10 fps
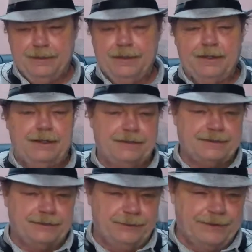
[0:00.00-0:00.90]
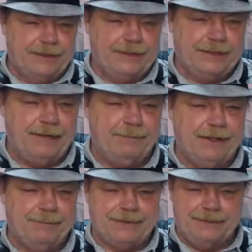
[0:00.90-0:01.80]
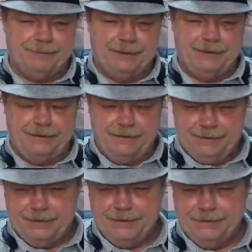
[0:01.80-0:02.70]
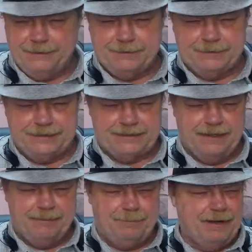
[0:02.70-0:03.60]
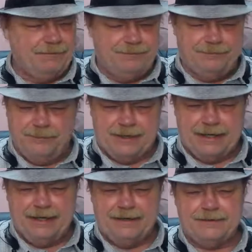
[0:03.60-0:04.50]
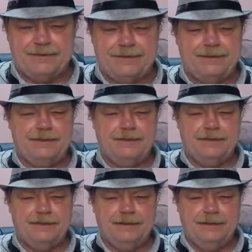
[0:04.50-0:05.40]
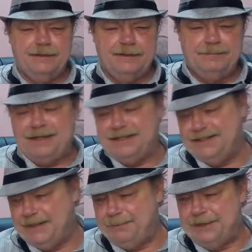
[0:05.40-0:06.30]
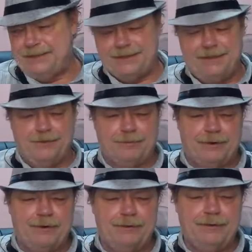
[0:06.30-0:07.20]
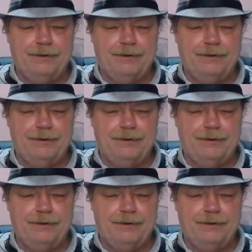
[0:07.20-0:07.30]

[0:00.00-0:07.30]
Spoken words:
And so we thought that might be something good to use. It's about $400, about the same price as a GoPro.